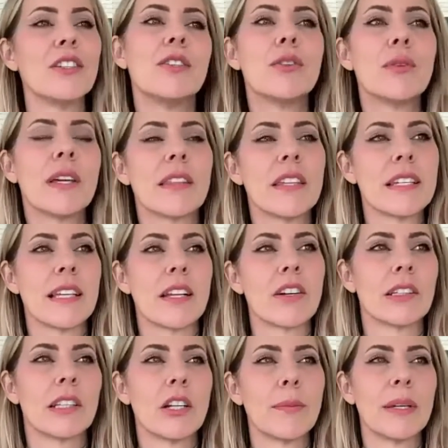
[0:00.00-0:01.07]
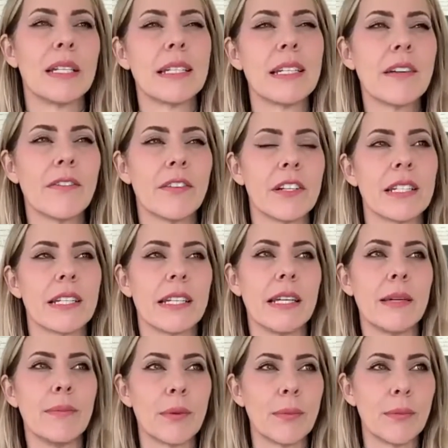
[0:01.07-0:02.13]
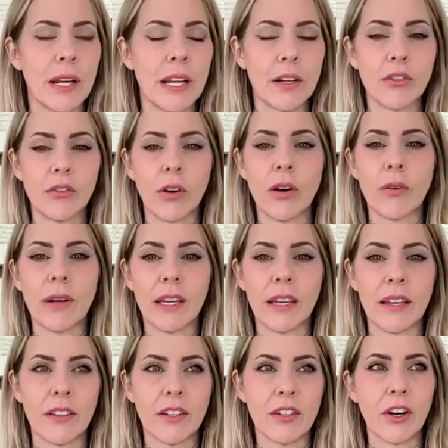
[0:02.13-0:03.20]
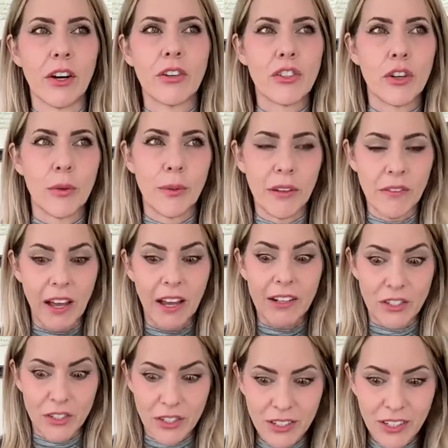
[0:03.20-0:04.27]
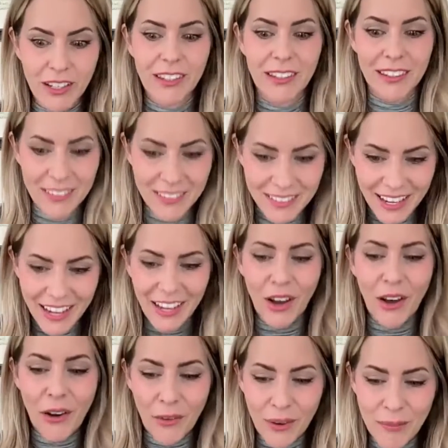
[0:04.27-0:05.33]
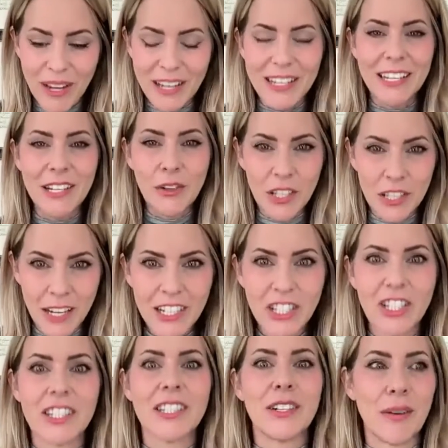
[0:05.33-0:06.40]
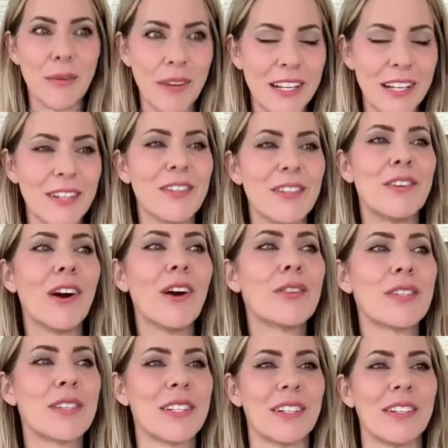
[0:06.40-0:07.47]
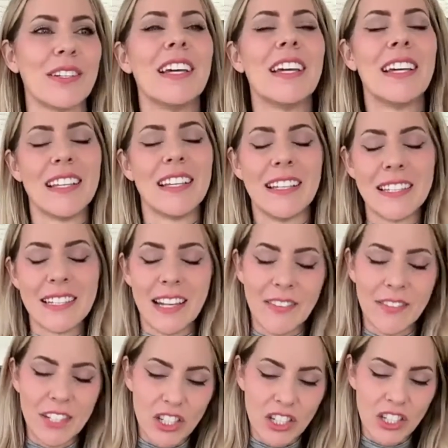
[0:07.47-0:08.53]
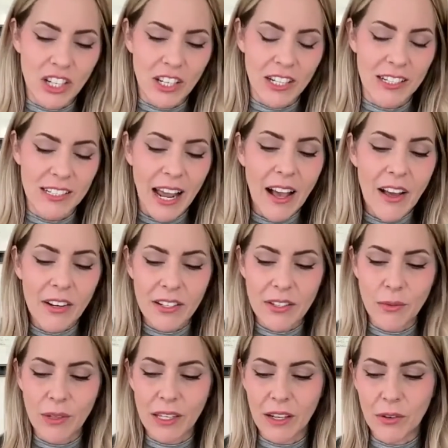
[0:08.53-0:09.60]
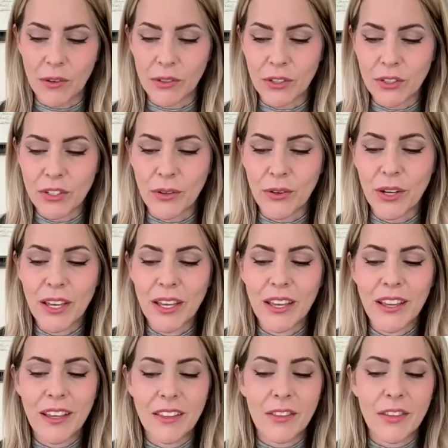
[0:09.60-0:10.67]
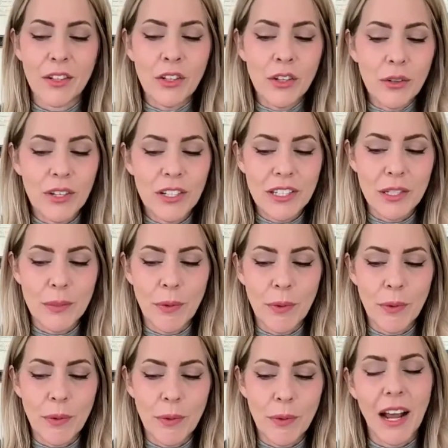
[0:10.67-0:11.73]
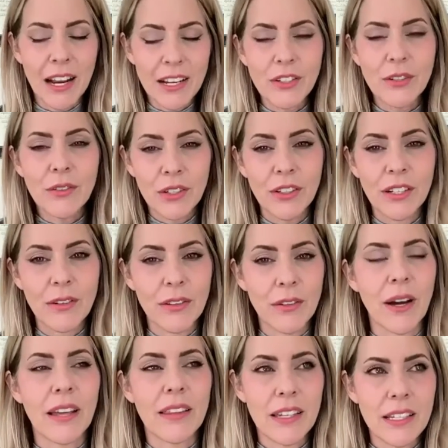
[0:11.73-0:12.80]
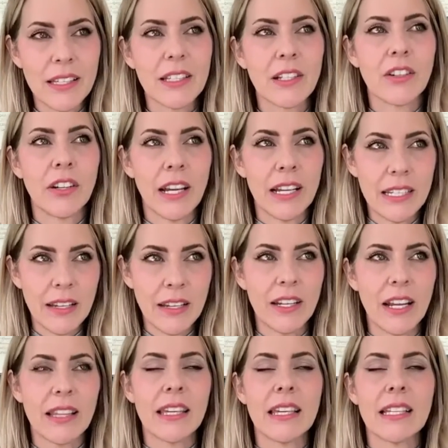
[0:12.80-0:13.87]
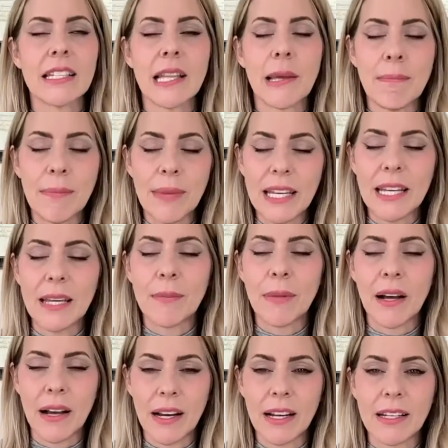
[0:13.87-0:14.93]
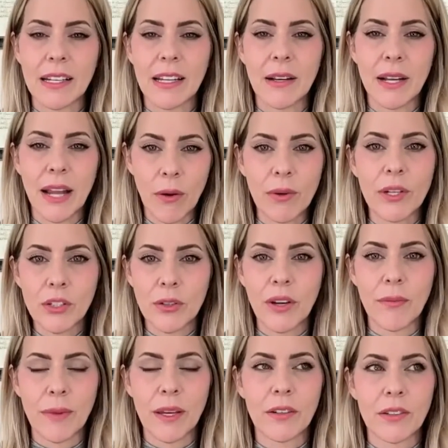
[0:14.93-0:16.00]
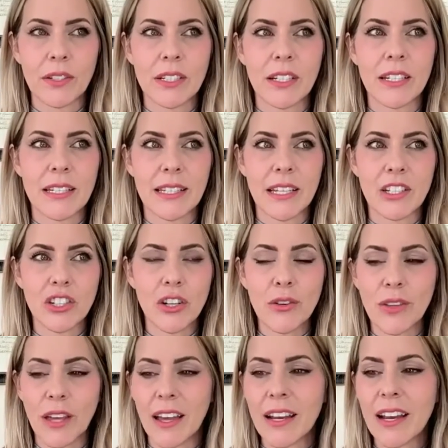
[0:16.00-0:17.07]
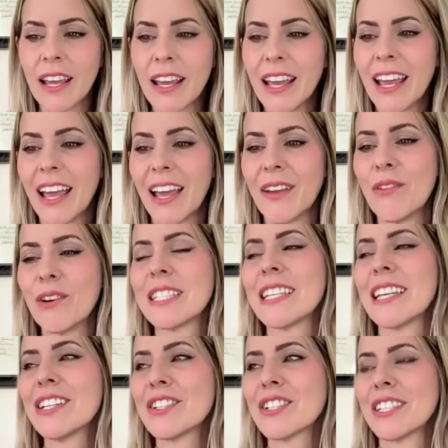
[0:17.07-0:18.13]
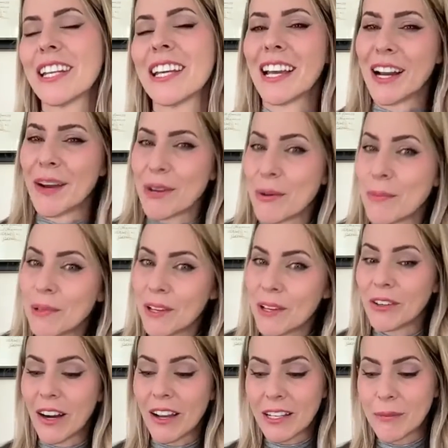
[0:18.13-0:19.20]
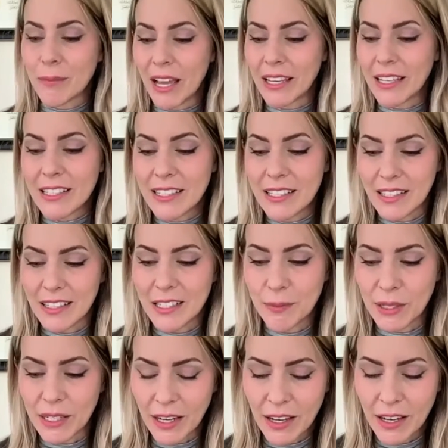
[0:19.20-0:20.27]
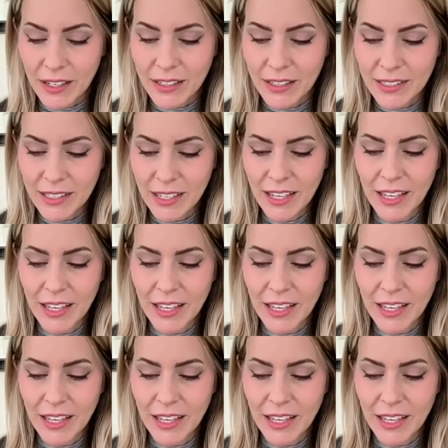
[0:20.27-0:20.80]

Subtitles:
doing things that are a little bit different to keep your brain growing, and the neurotropic factors saying, oh, we might need new connections still, we might need new growth still, instead of it just shutting down as we get older. So the newness is part of it, but I do agree with you. I think it's the creativity. I think it's the meaning behind it. And now we do have medical studies that show that. And what's interesting, and I'm going to plug grounding back into this, because